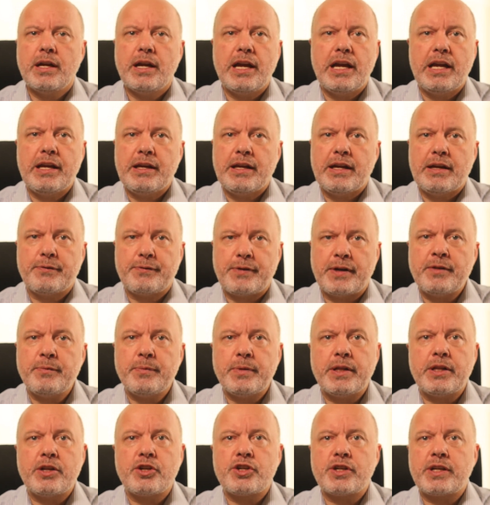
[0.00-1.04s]
A fund
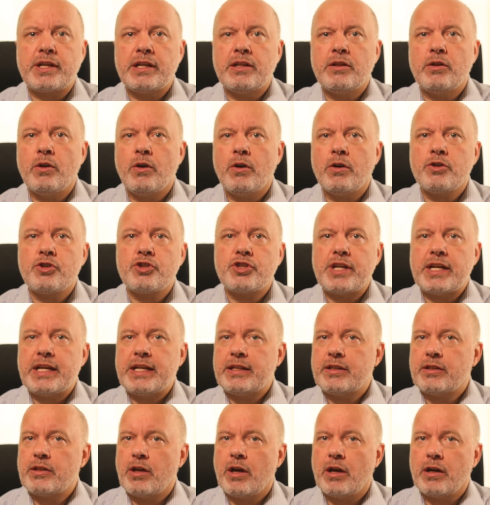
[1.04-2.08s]
manager can launch
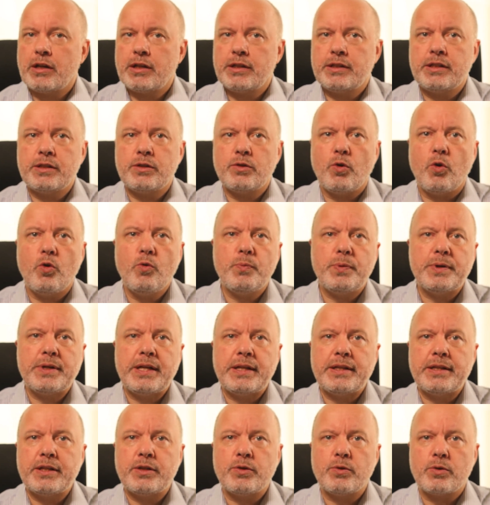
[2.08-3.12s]
a targeted
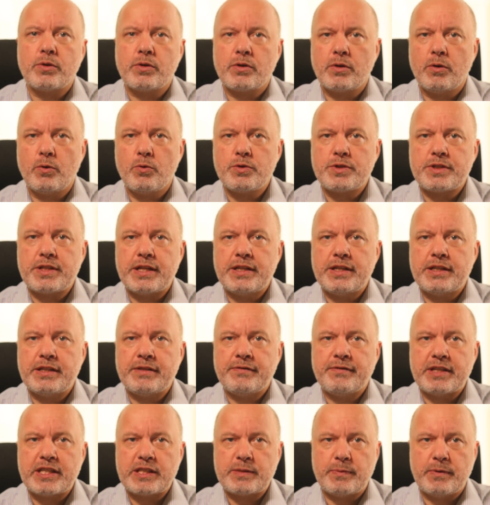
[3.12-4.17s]
open-ended or closed-ended
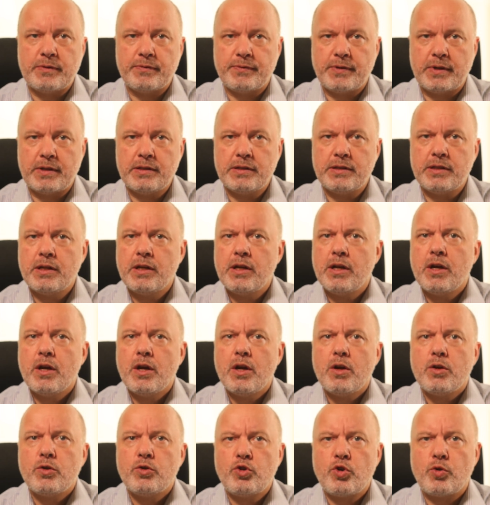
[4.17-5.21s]
investment fund
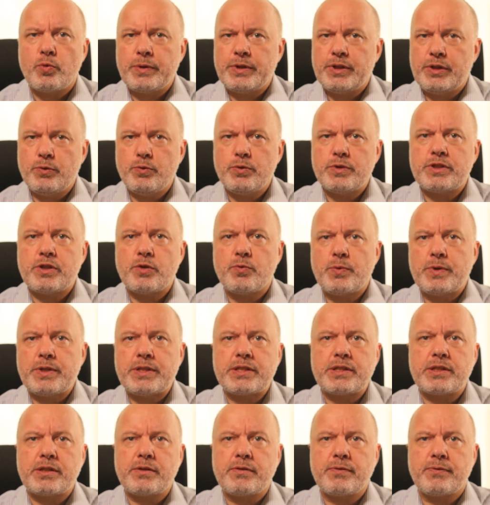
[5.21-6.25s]
to reduce the
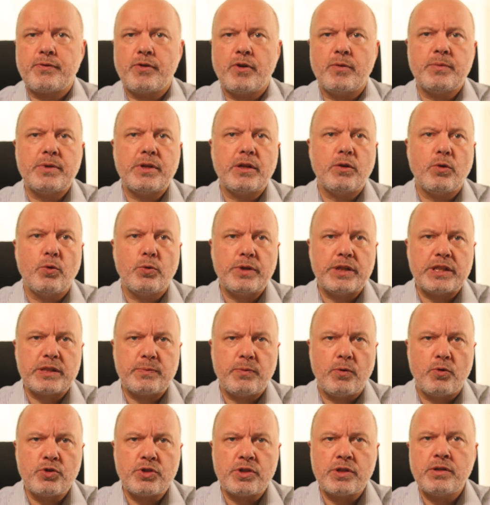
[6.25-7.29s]
risk from the loan
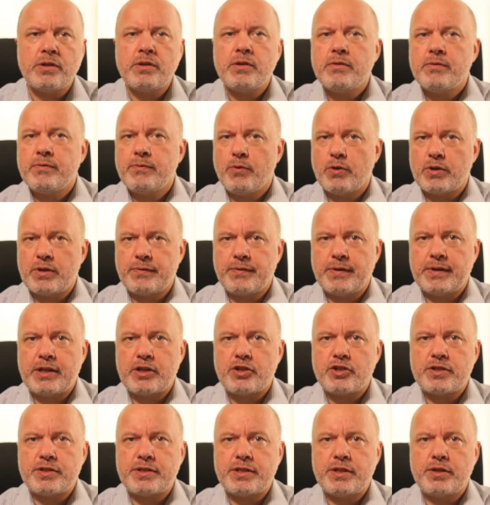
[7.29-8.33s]
exposure for the
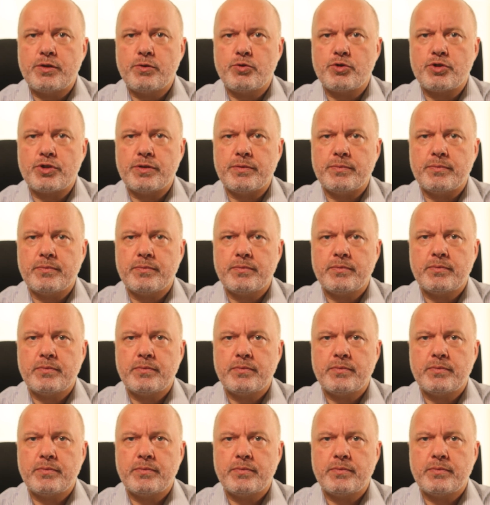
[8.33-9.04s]
financial institution.